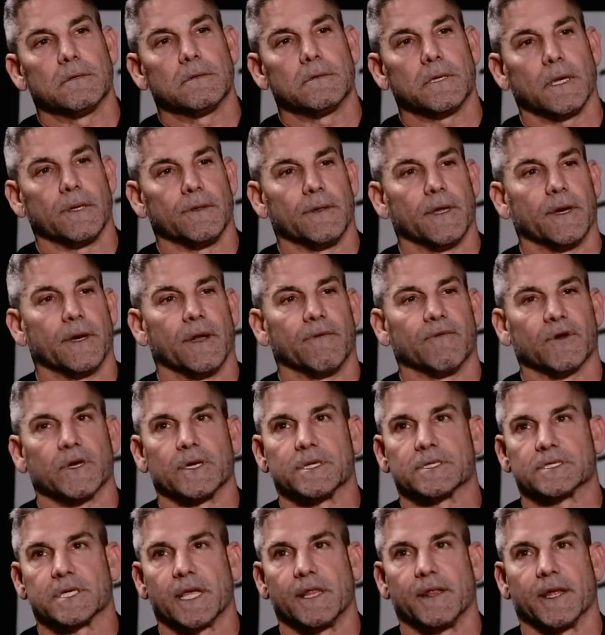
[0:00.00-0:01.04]
they're never
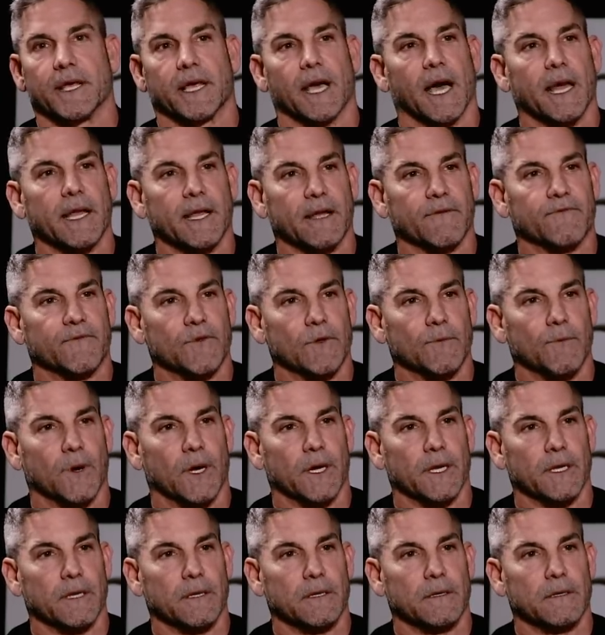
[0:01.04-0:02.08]
going to say they got fu
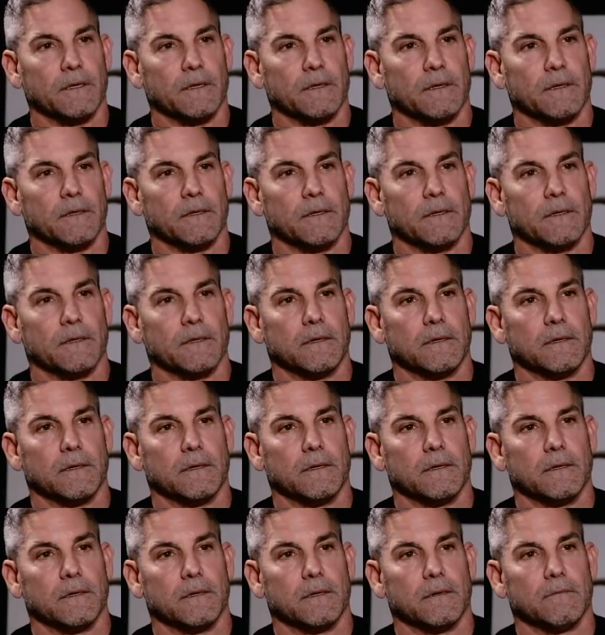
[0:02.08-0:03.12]
money, mm-hmm.
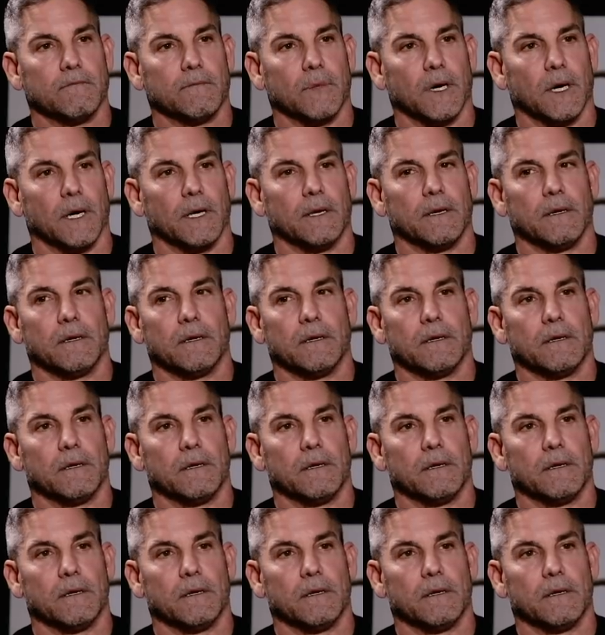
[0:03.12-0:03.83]
but